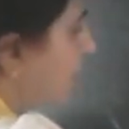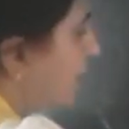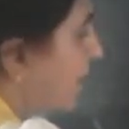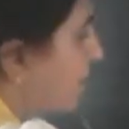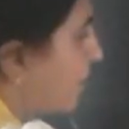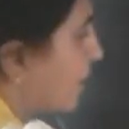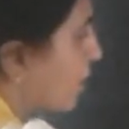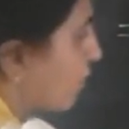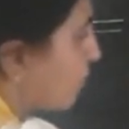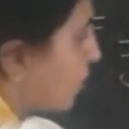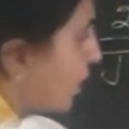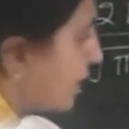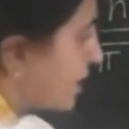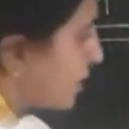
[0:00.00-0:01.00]
number of
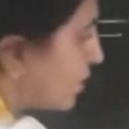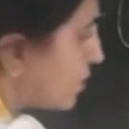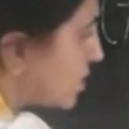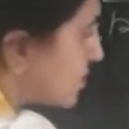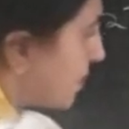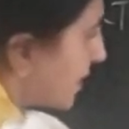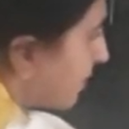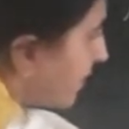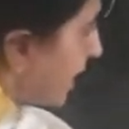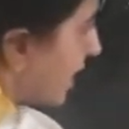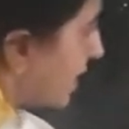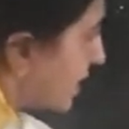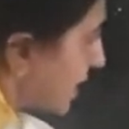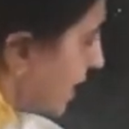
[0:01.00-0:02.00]
molecules
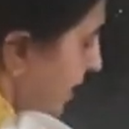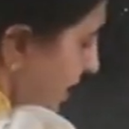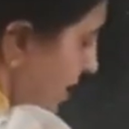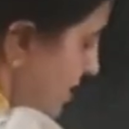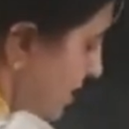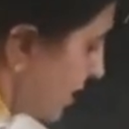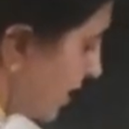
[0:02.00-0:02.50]
between the energy